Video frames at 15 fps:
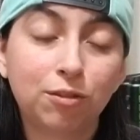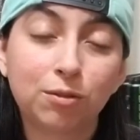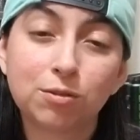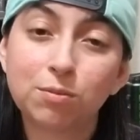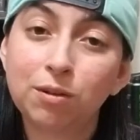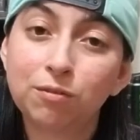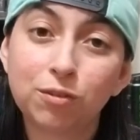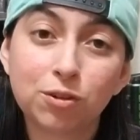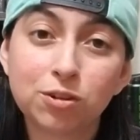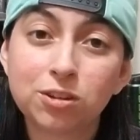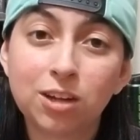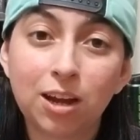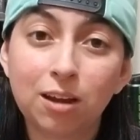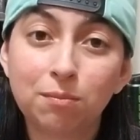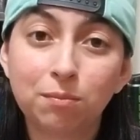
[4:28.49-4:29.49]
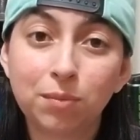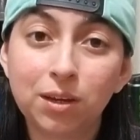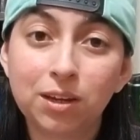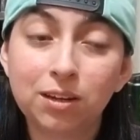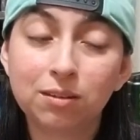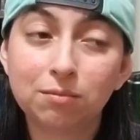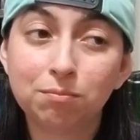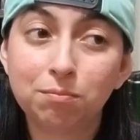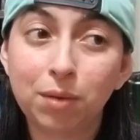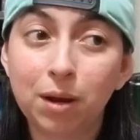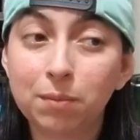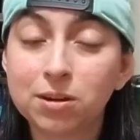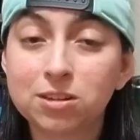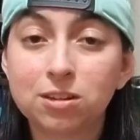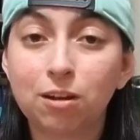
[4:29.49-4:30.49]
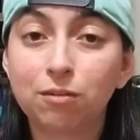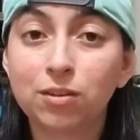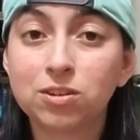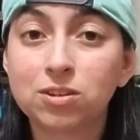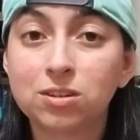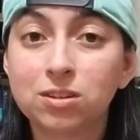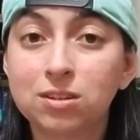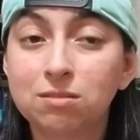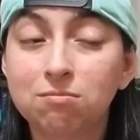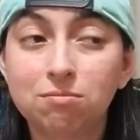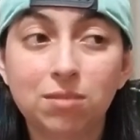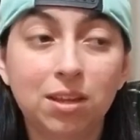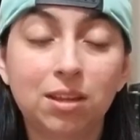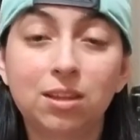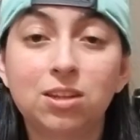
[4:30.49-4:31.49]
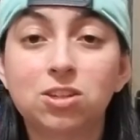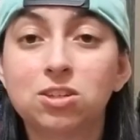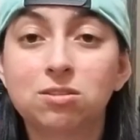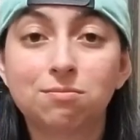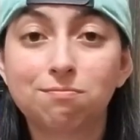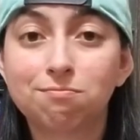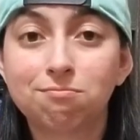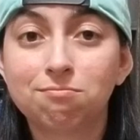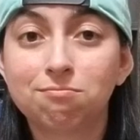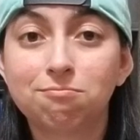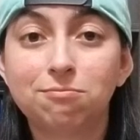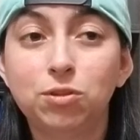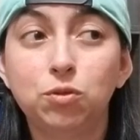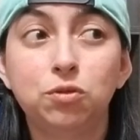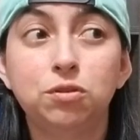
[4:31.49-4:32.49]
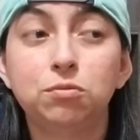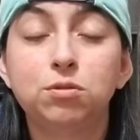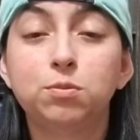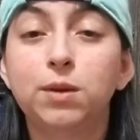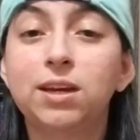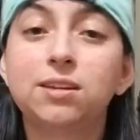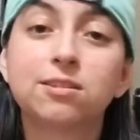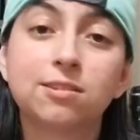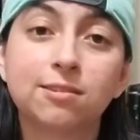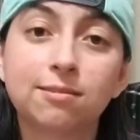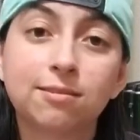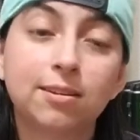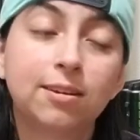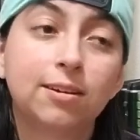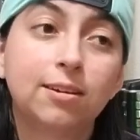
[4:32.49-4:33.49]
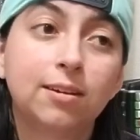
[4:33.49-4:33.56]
It was my first time being by myself as in this YouTube space, and